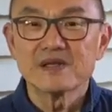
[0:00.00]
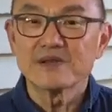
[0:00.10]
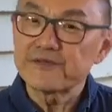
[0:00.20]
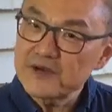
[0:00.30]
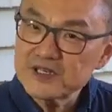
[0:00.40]

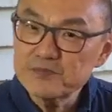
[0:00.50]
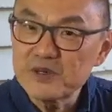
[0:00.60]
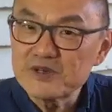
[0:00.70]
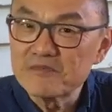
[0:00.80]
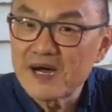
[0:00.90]
The first
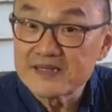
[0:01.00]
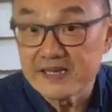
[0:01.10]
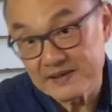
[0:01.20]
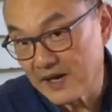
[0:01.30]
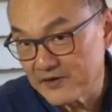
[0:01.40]
boot of mine
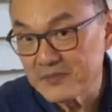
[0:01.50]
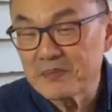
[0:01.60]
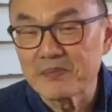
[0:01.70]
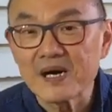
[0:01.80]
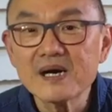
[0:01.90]
that I
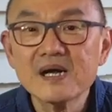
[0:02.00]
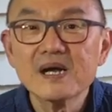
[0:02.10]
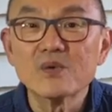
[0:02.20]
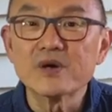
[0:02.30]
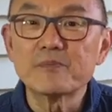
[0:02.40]
remember
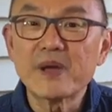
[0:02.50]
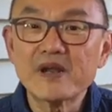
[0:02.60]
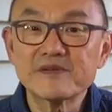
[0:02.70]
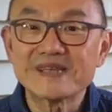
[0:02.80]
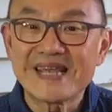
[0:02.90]
were a
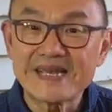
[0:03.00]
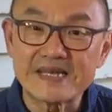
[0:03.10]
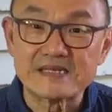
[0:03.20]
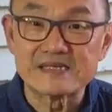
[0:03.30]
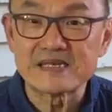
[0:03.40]
pair of Kickers